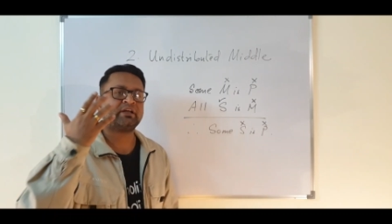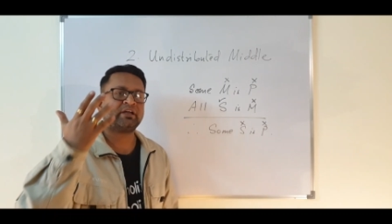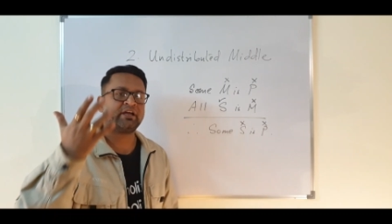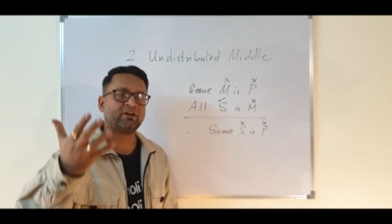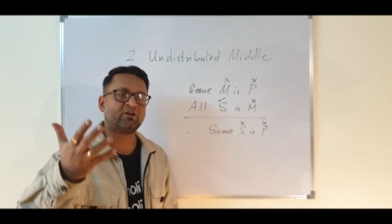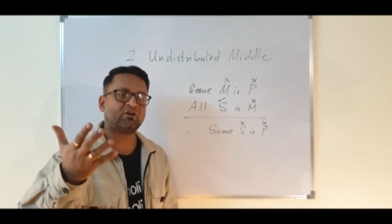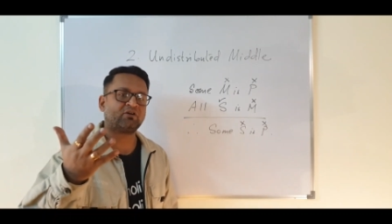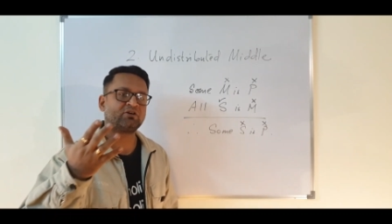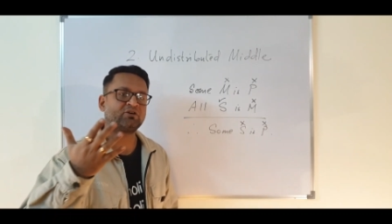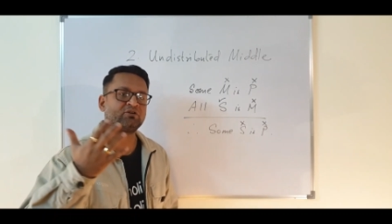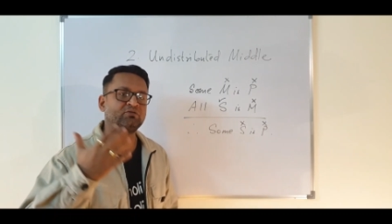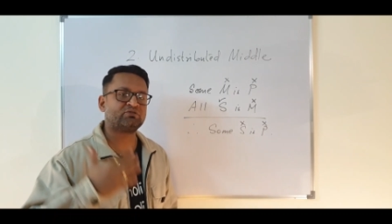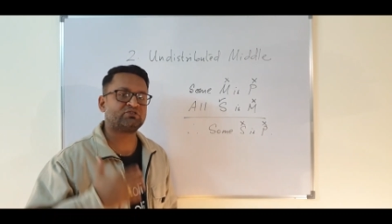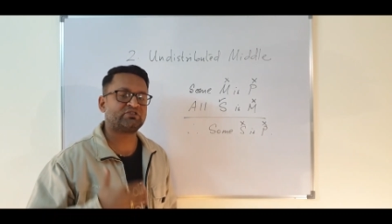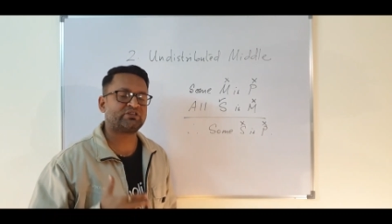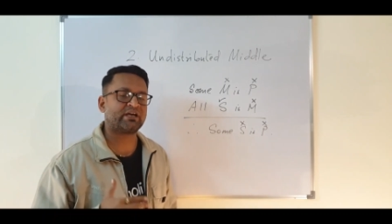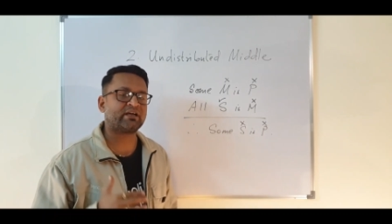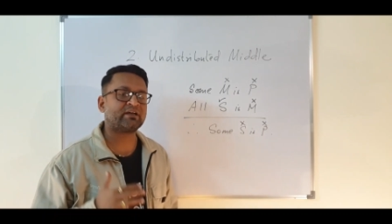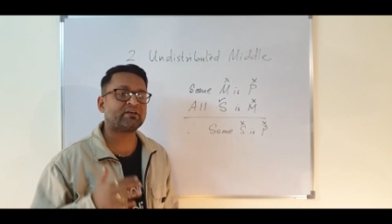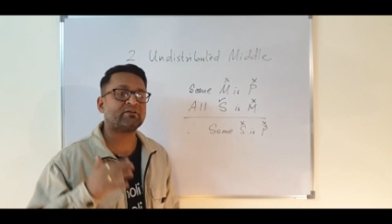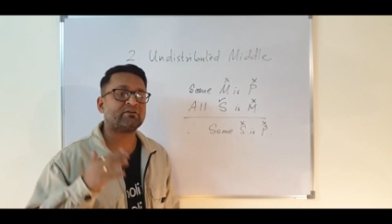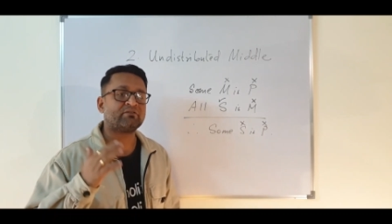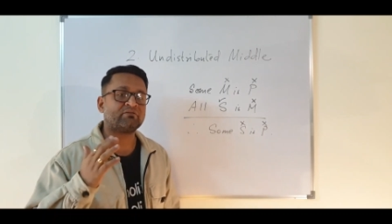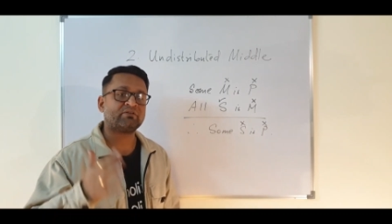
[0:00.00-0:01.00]
in order to
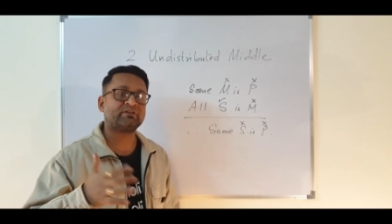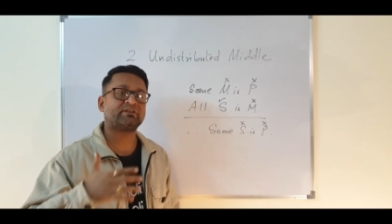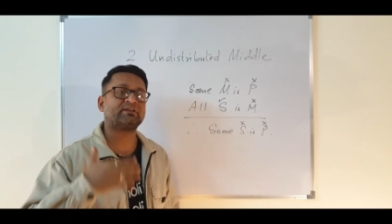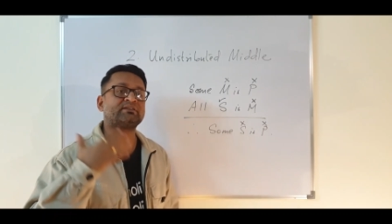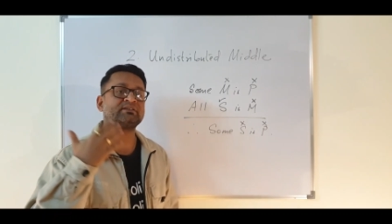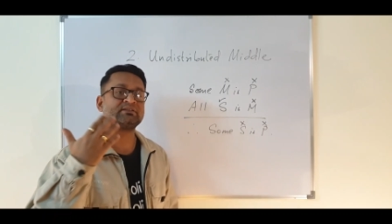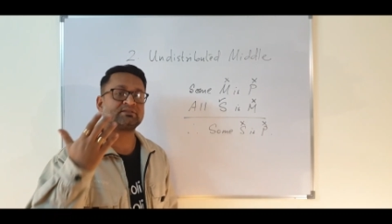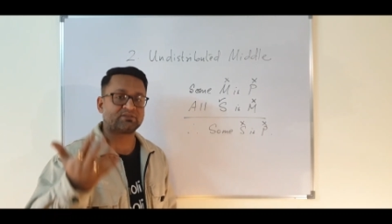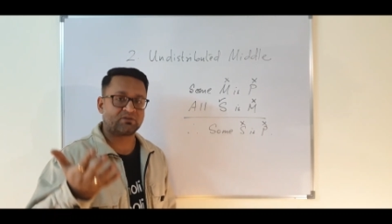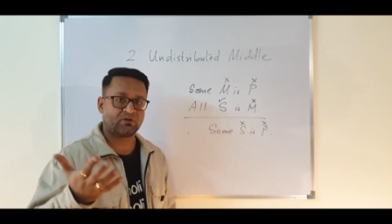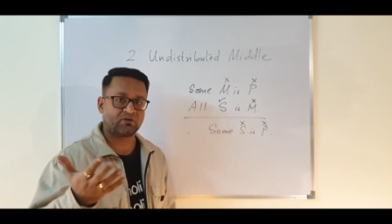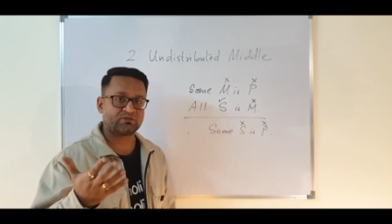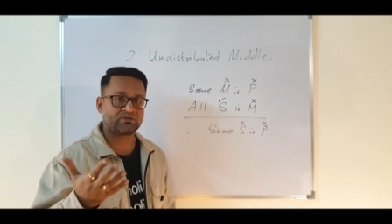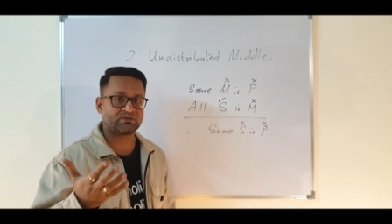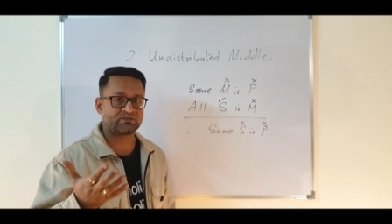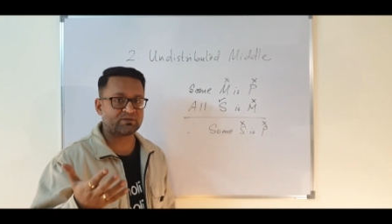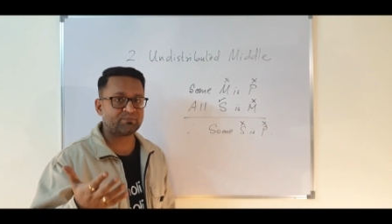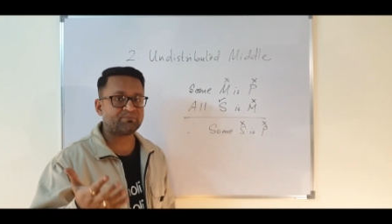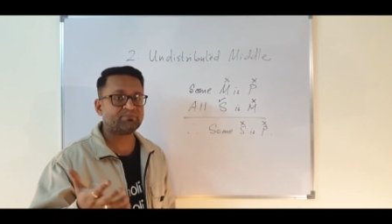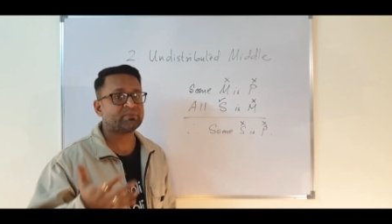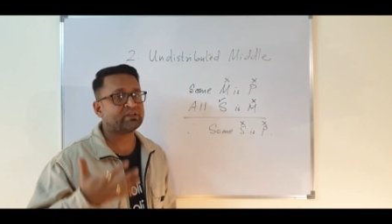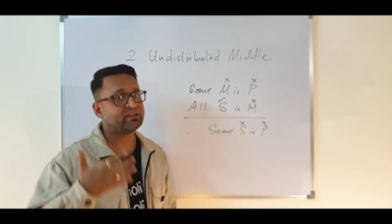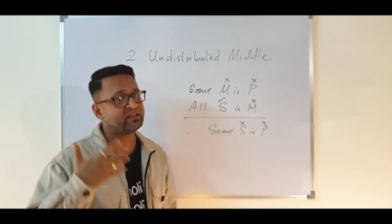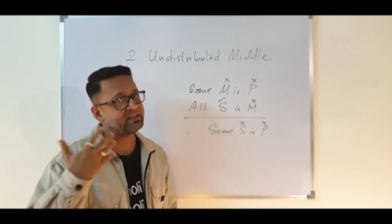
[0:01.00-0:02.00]
check whether the
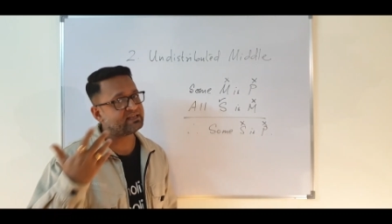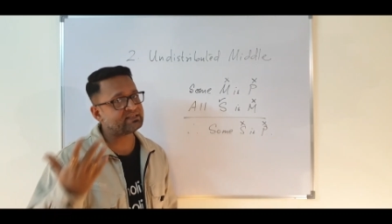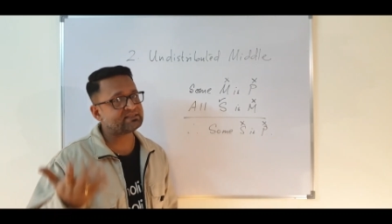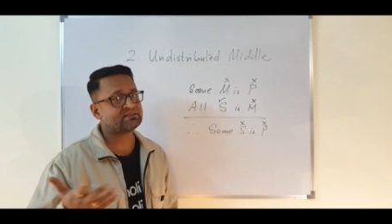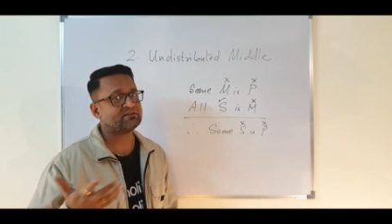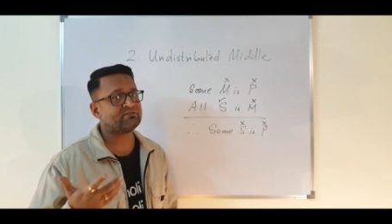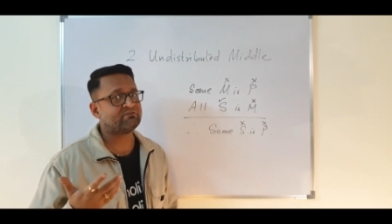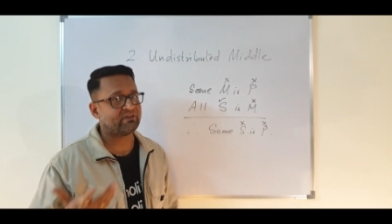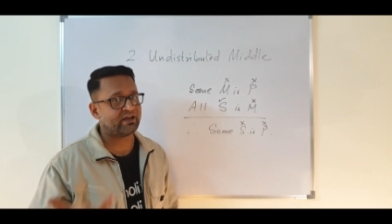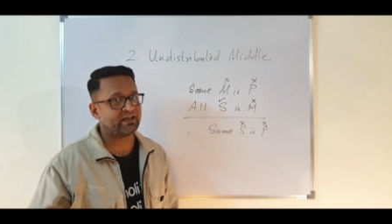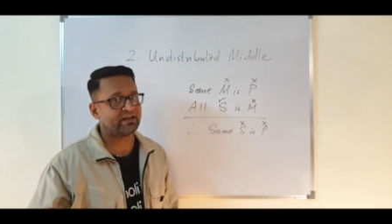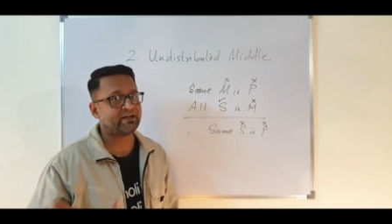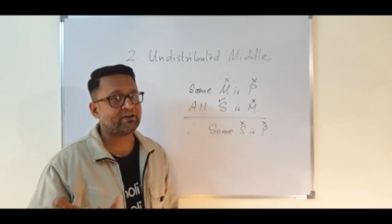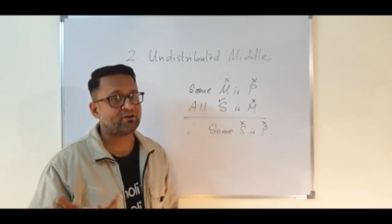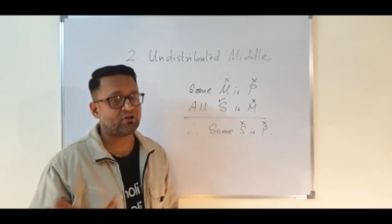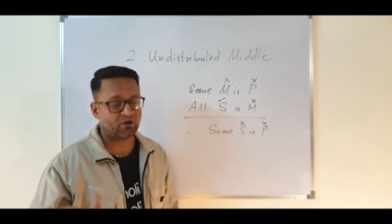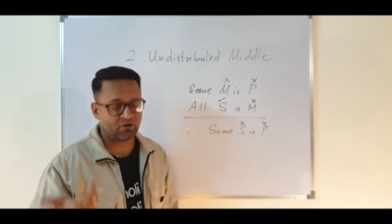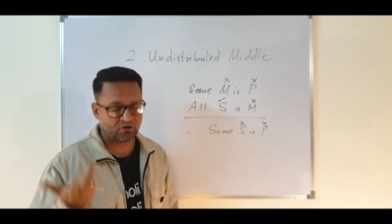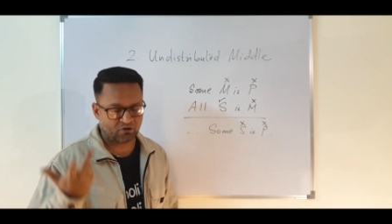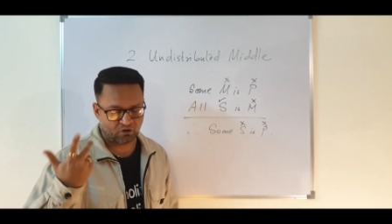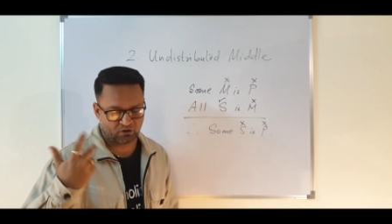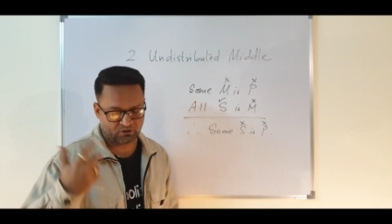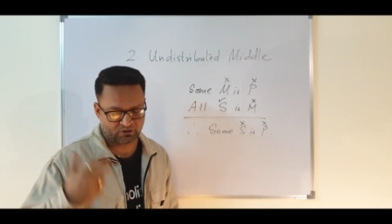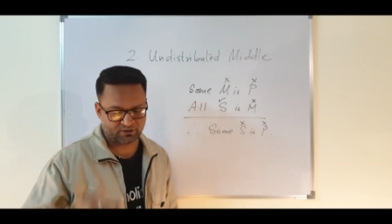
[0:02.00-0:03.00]
syllogism is valid
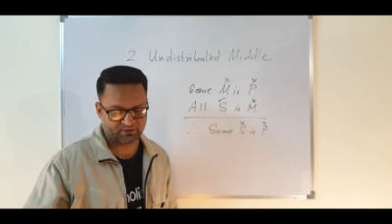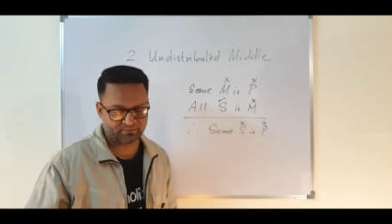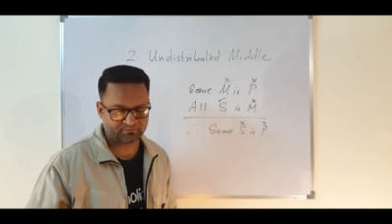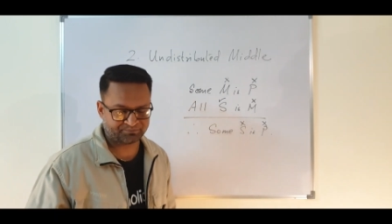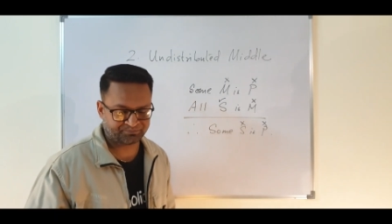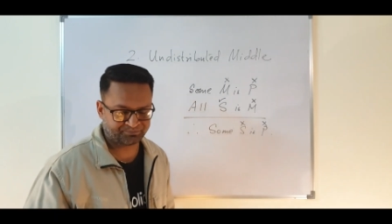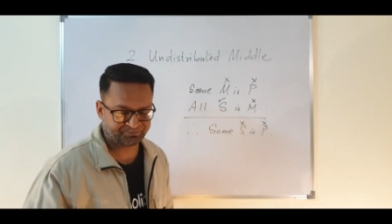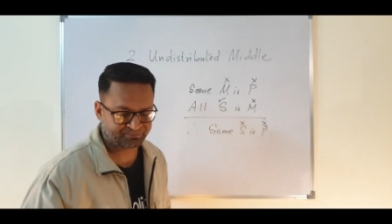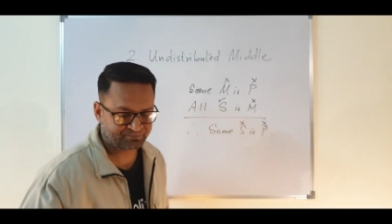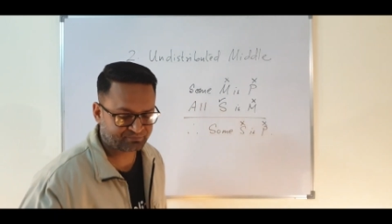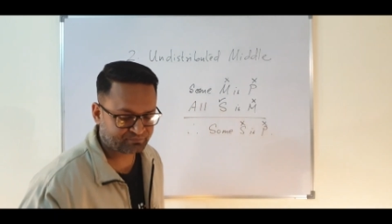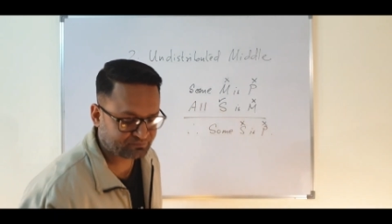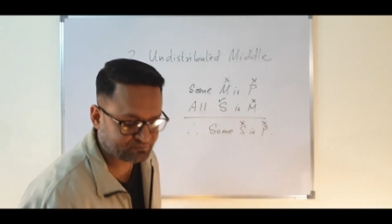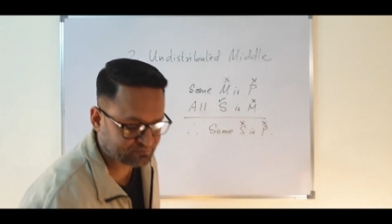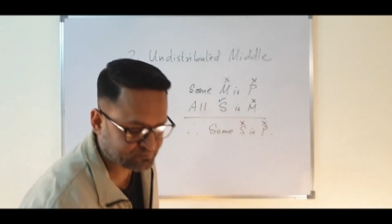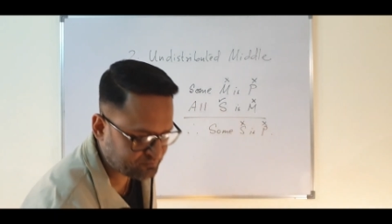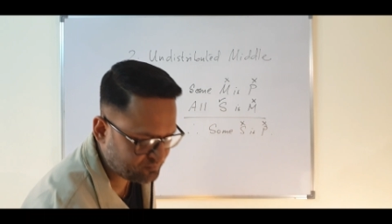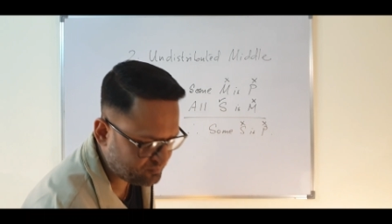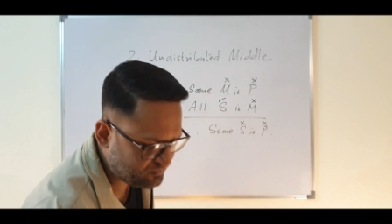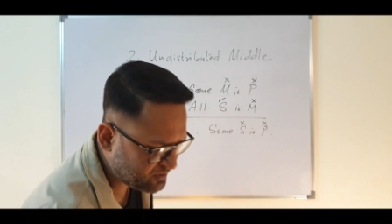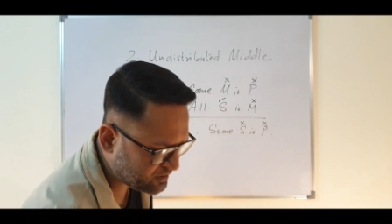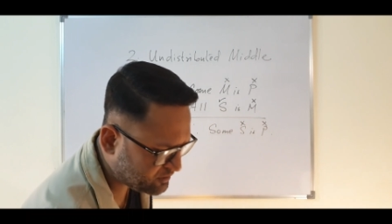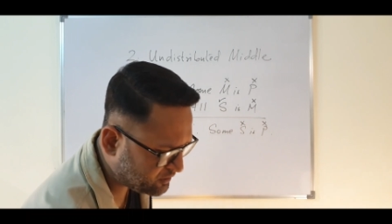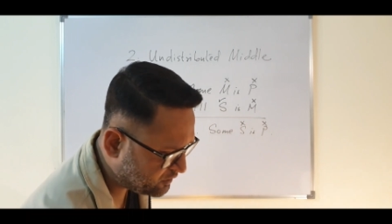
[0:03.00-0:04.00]
or not.
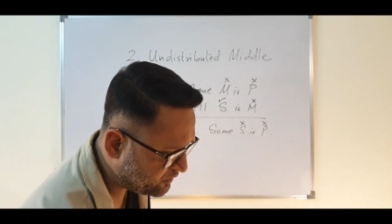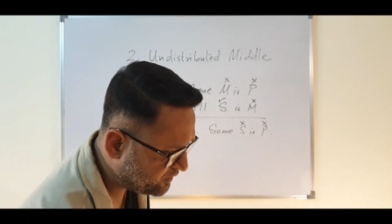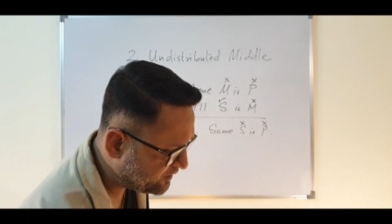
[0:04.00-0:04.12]
Now